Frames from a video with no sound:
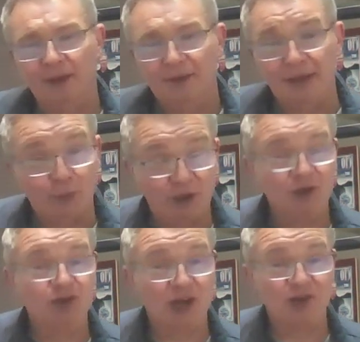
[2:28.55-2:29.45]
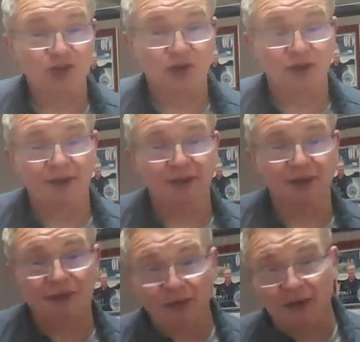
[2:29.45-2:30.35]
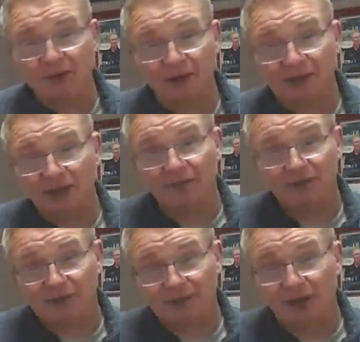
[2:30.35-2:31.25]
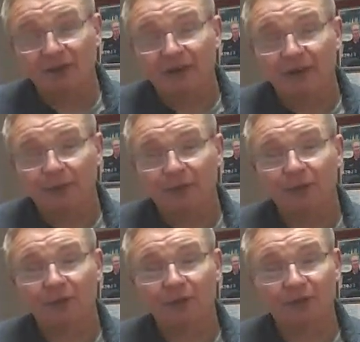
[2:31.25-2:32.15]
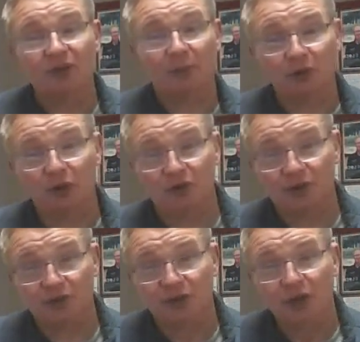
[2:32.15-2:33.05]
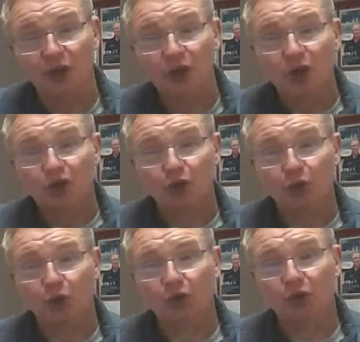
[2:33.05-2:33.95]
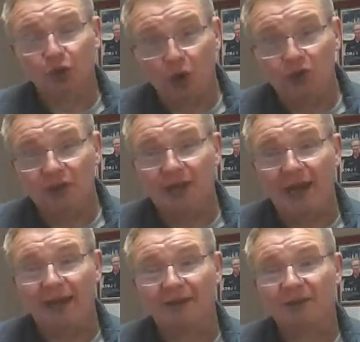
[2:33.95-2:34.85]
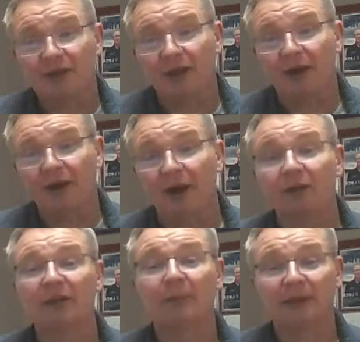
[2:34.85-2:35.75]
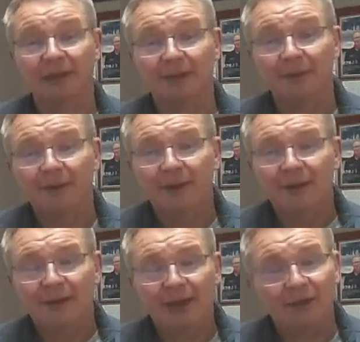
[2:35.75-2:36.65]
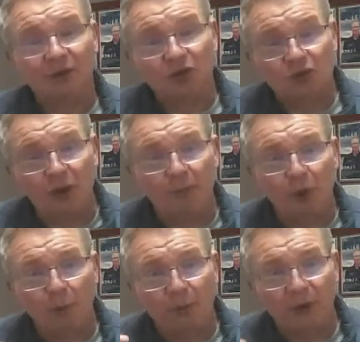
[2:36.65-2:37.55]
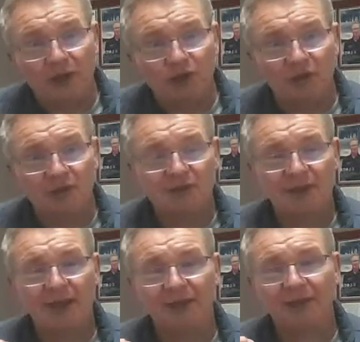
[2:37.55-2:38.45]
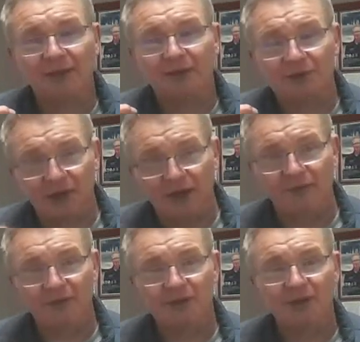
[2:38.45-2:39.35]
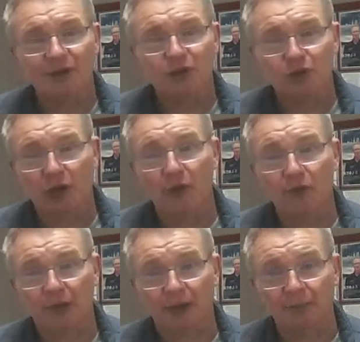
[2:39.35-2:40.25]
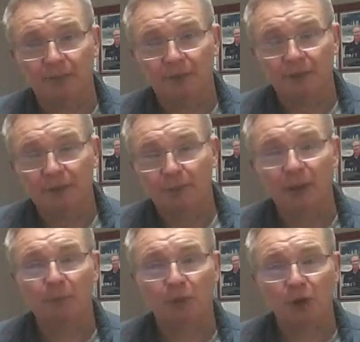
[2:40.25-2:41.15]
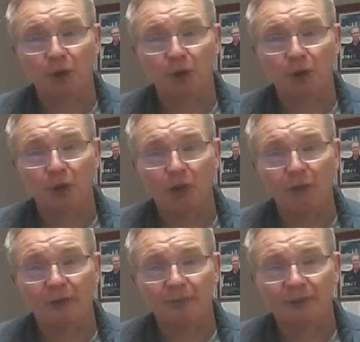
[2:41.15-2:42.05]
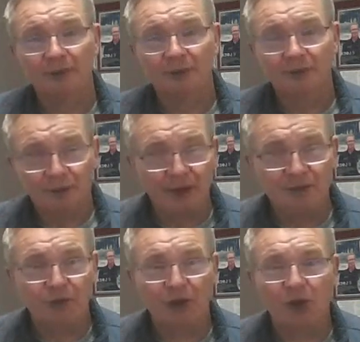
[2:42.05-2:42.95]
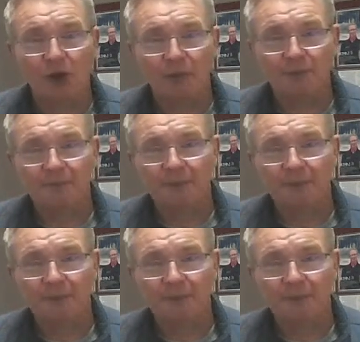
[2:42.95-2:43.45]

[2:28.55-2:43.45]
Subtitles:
network congestion and rendering services unavailable to legitimate users. So DOS attacks ultimately can disrupt operations and lead to service downtime. Big problem, and it's quite common.